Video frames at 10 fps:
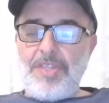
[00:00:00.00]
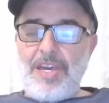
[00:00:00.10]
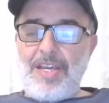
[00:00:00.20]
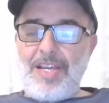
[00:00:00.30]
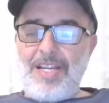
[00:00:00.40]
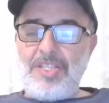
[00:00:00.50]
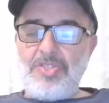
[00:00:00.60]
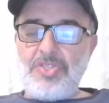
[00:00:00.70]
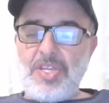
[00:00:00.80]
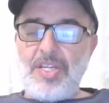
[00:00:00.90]
what that
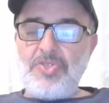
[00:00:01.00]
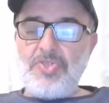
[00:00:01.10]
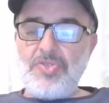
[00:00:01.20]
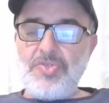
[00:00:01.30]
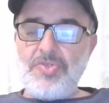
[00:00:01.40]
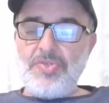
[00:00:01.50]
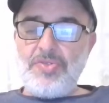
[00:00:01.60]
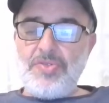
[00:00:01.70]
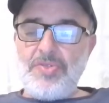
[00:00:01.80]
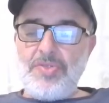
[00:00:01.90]
hadith says?
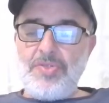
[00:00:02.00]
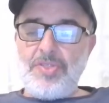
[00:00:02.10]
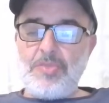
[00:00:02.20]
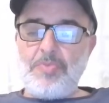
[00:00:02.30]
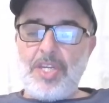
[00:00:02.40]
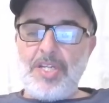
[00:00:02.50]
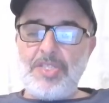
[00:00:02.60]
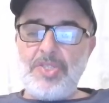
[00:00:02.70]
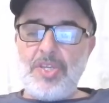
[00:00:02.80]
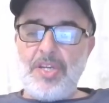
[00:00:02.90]
Just
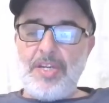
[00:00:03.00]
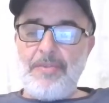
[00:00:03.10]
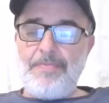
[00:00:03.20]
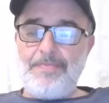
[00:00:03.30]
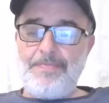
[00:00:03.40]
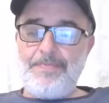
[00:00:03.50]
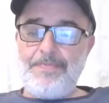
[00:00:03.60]
because, you